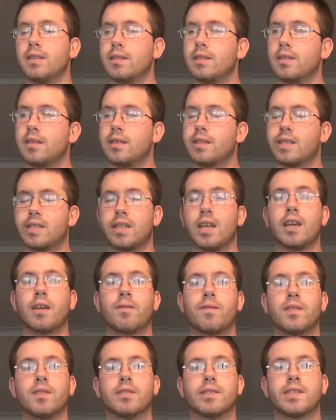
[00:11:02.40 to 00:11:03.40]
the snake
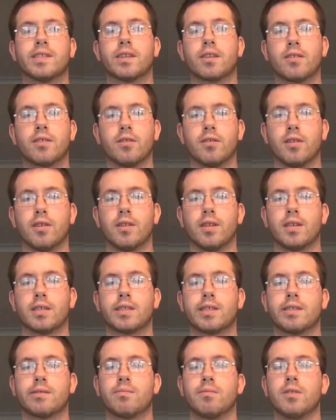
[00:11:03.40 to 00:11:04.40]
feels secure.
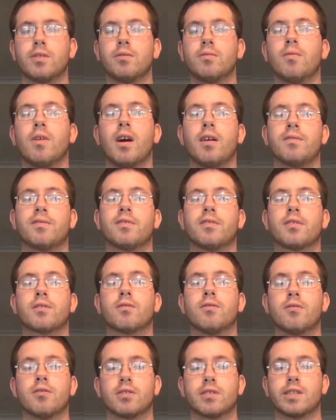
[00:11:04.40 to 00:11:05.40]
That's what you want for your
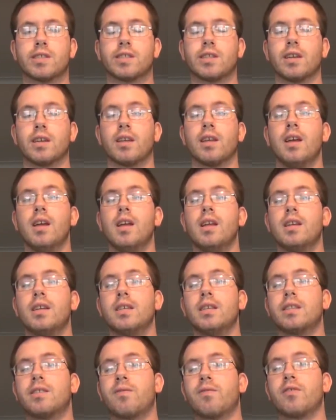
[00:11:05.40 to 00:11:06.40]
corn snake,
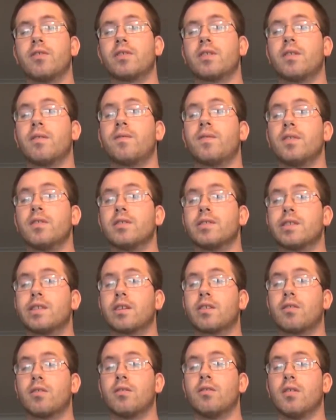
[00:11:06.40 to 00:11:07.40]
is for it to feel
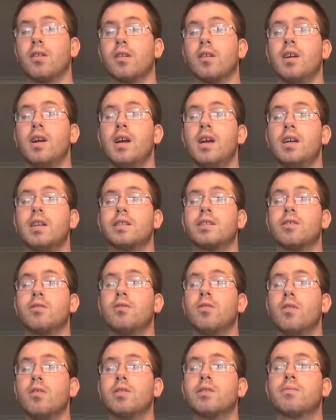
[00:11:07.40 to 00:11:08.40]
secure. So you
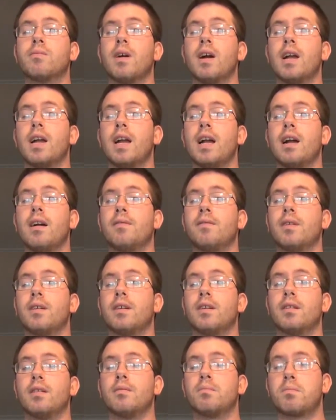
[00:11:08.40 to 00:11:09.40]
always want to have
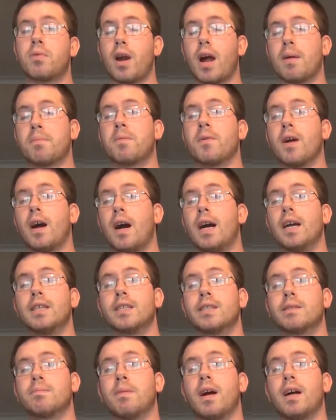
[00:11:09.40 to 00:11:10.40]
proper hind
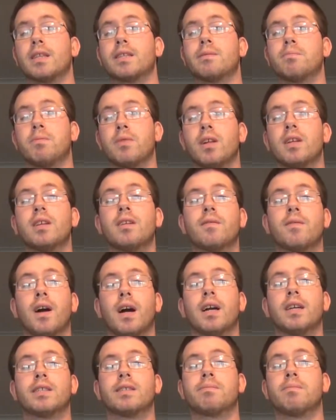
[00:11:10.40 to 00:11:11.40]
spots, plenty of
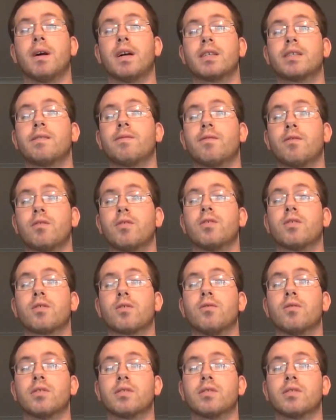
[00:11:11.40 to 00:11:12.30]
hind spots for your corn